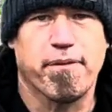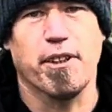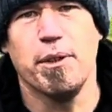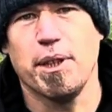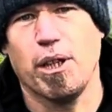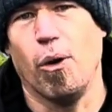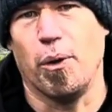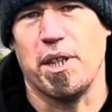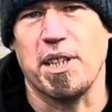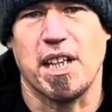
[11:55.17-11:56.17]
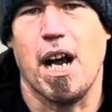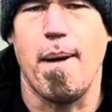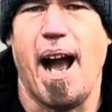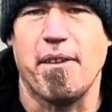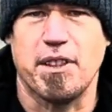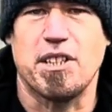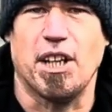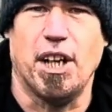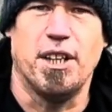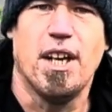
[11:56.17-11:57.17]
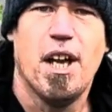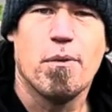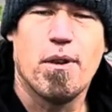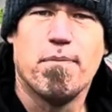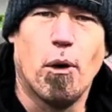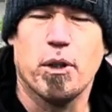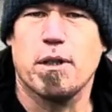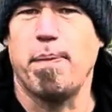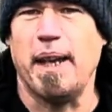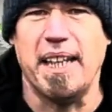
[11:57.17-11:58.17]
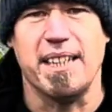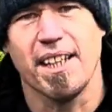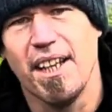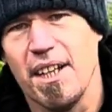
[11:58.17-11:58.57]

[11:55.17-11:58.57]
through the corners and come out of the turn with more speed